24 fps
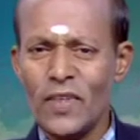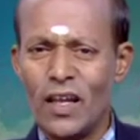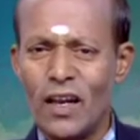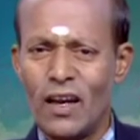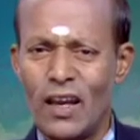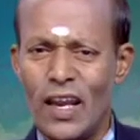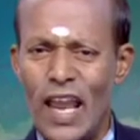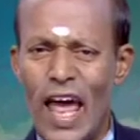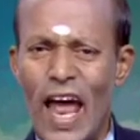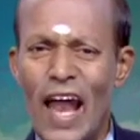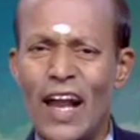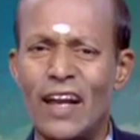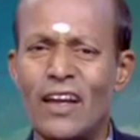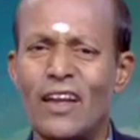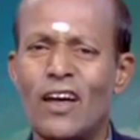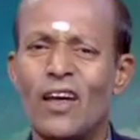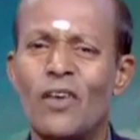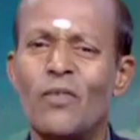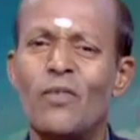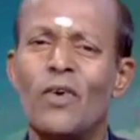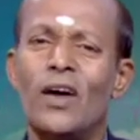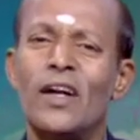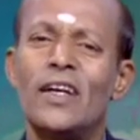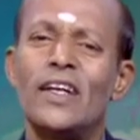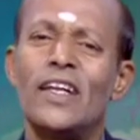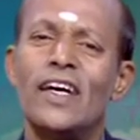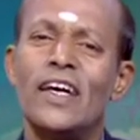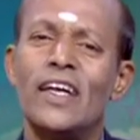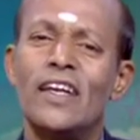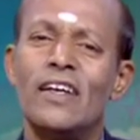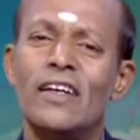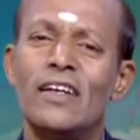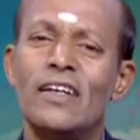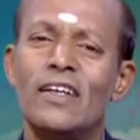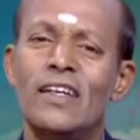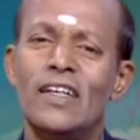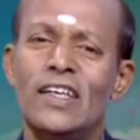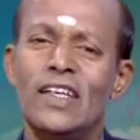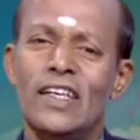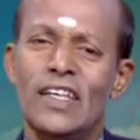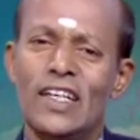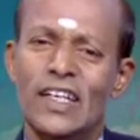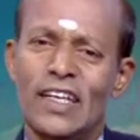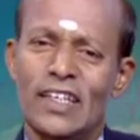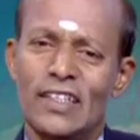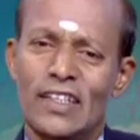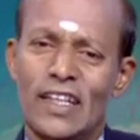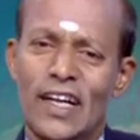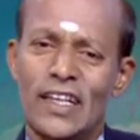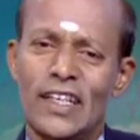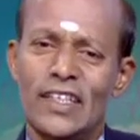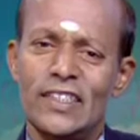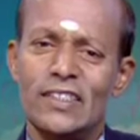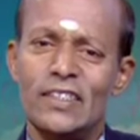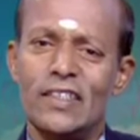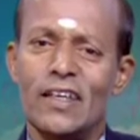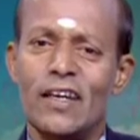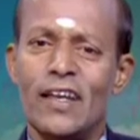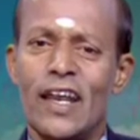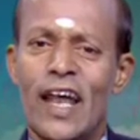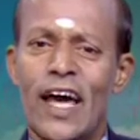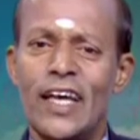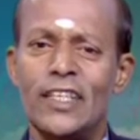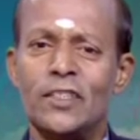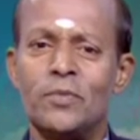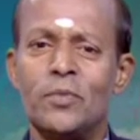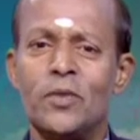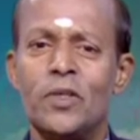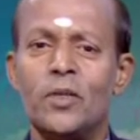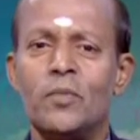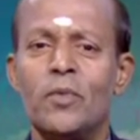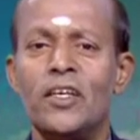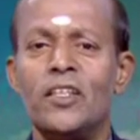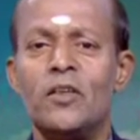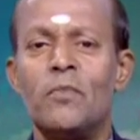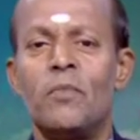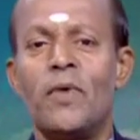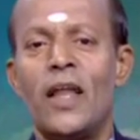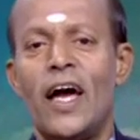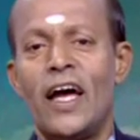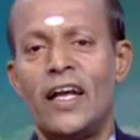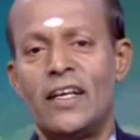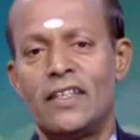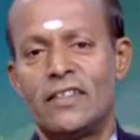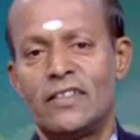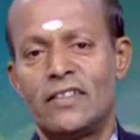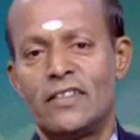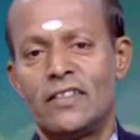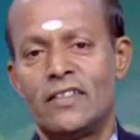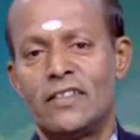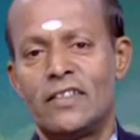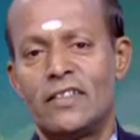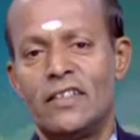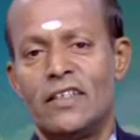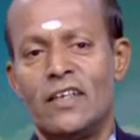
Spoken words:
land or water, that is grasped by the plants,